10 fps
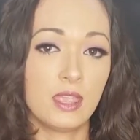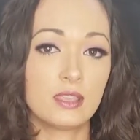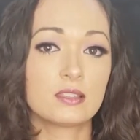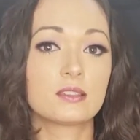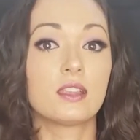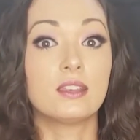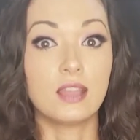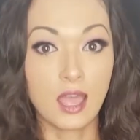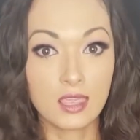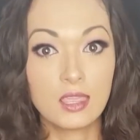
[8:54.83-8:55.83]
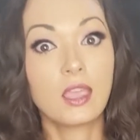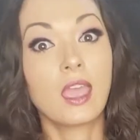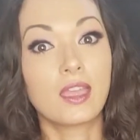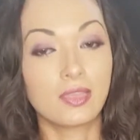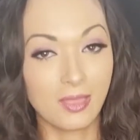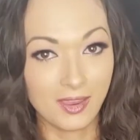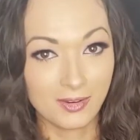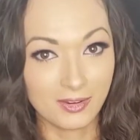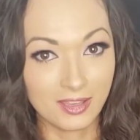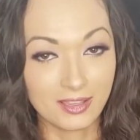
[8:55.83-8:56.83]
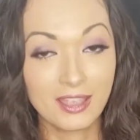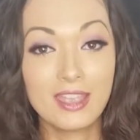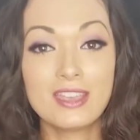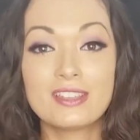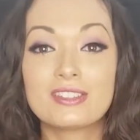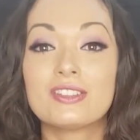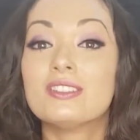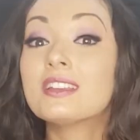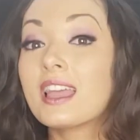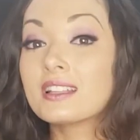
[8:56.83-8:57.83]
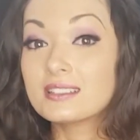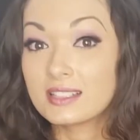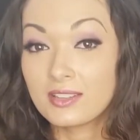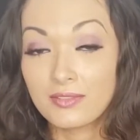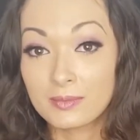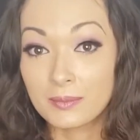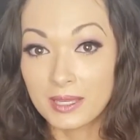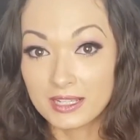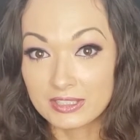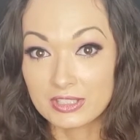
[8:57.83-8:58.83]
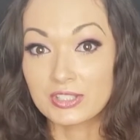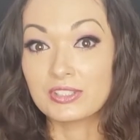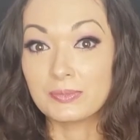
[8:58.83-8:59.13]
is dyeing and layering. So you can't see from the pictures,